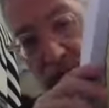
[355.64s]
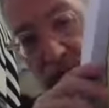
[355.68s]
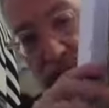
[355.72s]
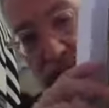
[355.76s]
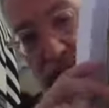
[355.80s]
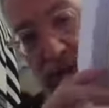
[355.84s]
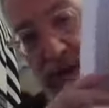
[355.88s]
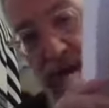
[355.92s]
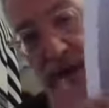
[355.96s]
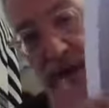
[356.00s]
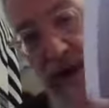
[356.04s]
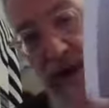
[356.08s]

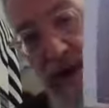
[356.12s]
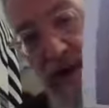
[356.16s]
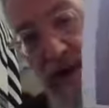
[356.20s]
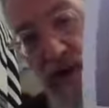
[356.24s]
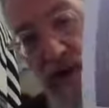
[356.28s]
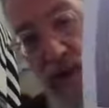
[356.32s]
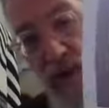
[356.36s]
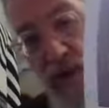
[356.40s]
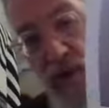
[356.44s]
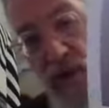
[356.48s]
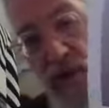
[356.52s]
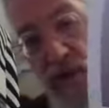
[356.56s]

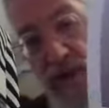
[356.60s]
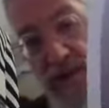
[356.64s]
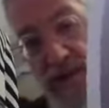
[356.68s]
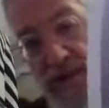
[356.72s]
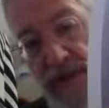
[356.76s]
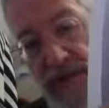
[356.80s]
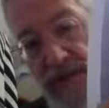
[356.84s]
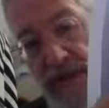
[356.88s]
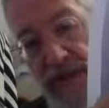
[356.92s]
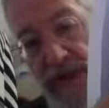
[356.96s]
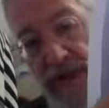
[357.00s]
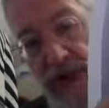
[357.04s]
inside the
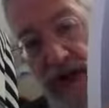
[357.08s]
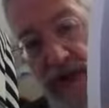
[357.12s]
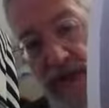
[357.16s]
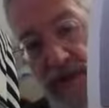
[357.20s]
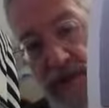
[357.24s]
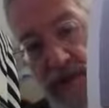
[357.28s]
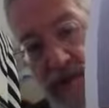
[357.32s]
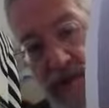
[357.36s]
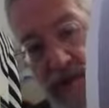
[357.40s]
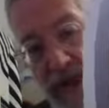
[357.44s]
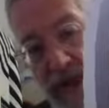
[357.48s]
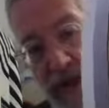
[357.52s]
walls of the
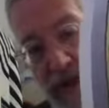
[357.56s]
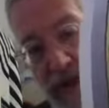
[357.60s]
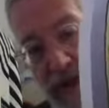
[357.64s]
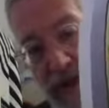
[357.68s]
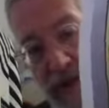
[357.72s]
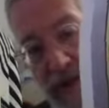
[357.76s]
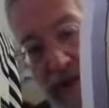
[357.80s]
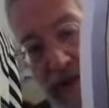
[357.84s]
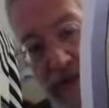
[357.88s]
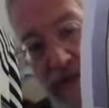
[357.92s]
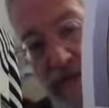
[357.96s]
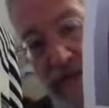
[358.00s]

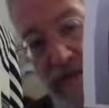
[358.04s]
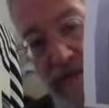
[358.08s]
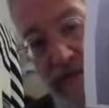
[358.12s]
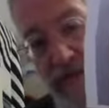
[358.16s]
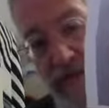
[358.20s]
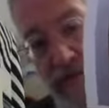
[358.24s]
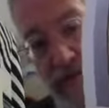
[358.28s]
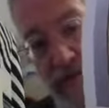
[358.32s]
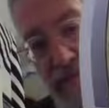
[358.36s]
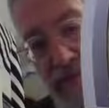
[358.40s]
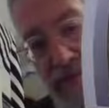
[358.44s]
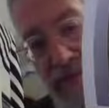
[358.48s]
Harabayas.
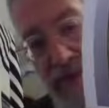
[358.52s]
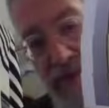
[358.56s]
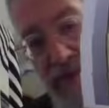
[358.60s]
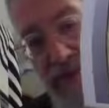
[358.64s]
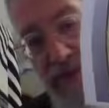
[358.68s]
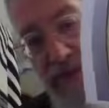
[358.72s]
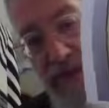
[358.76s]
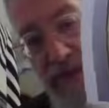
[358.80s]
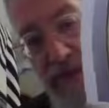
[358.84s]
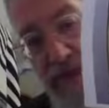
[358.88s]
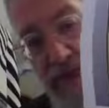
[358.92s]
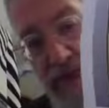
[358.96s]

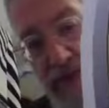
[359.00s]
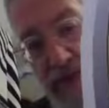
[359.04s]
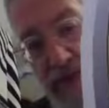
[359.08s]
This is